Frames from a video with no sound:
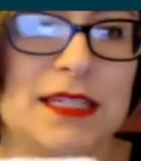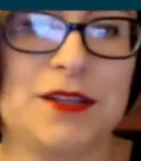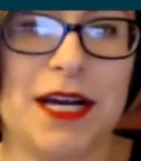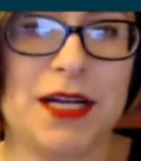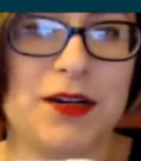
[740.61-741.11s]

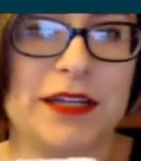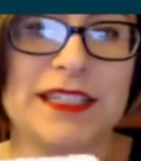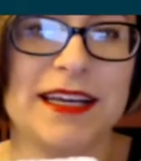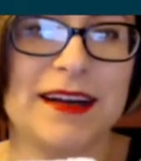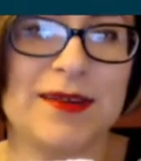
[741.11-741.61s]
tried
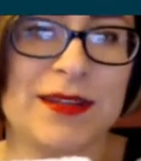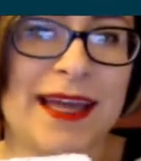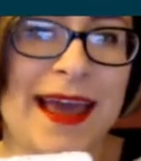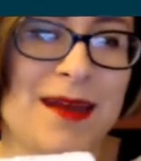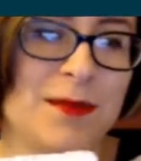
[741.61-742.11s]
crushing it off with a
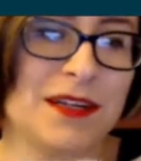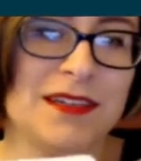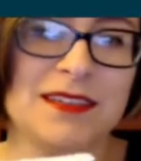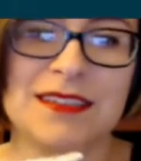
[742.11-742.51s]
hammer.